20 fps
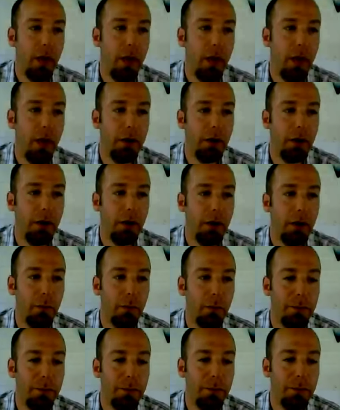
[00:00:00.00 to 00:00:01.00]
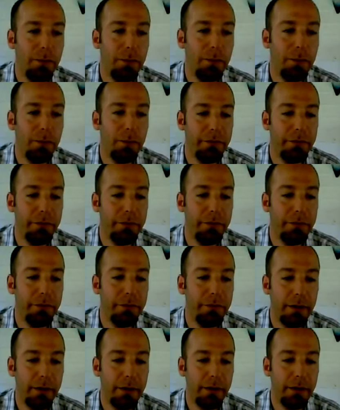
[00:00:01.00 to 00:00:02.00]
Blogger websites
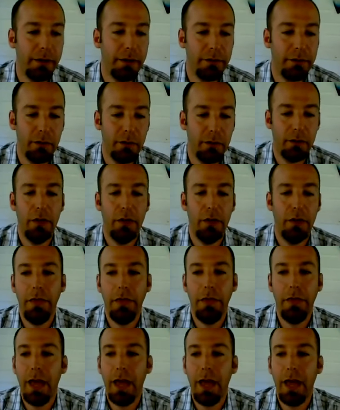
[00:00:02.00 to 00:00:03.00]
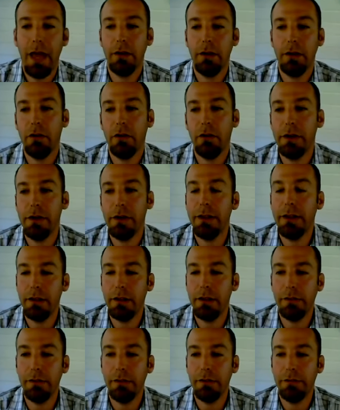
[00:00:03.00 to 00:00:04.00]
that create these feeds,
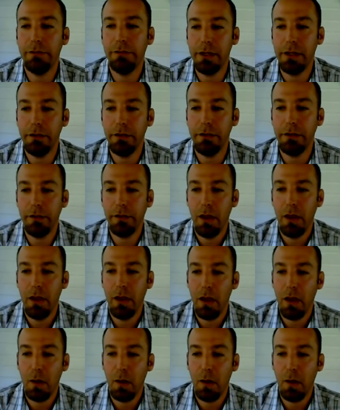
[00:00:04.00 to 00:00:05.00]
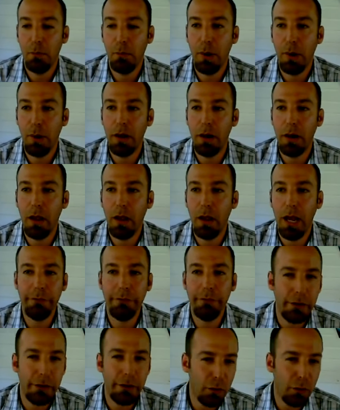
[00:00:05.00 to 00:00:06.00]
but every Google product
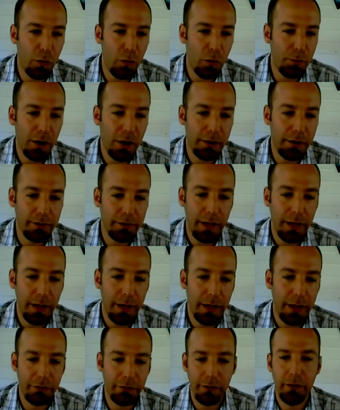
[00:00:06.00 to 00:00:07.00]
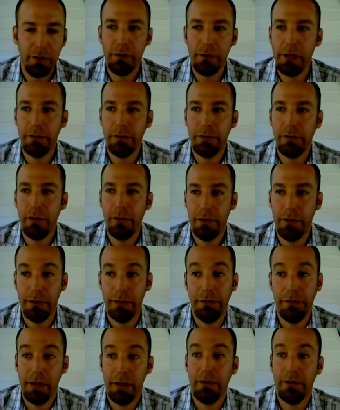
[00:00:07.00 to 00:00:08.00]
actually creates these feeds.
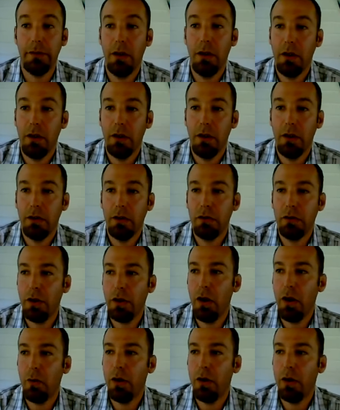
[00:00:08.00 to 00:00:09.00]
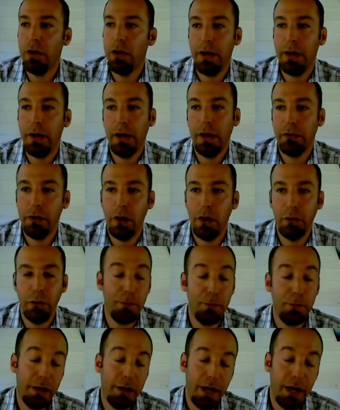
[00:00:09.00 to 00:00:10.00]
So you could actually go
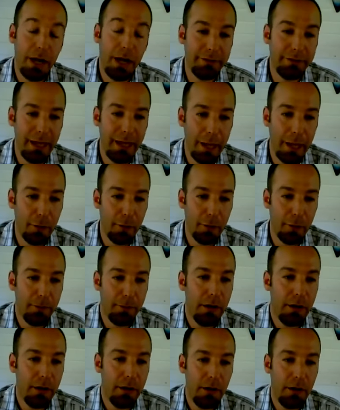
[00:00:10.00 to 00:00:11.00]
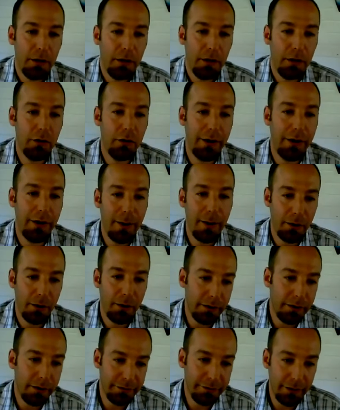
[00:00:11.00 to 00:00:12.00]
to a Picasa album, grab
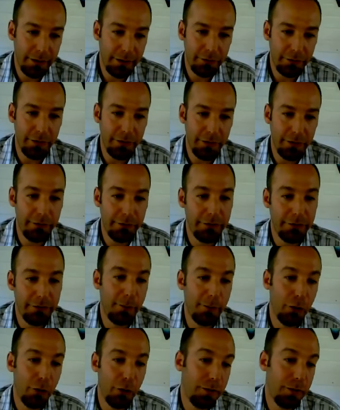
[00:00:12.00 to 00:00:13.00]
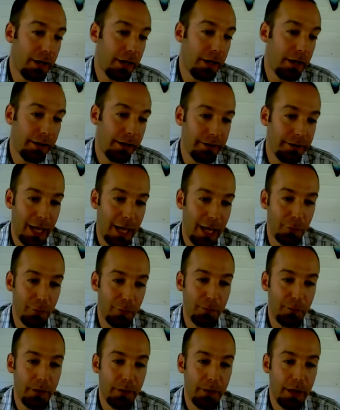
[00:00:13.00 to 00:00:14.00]
an RSS feed from your Picasa
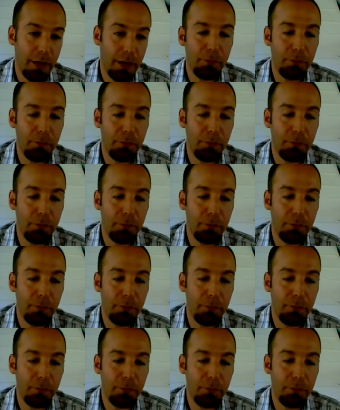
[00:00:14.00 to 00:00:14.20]
album,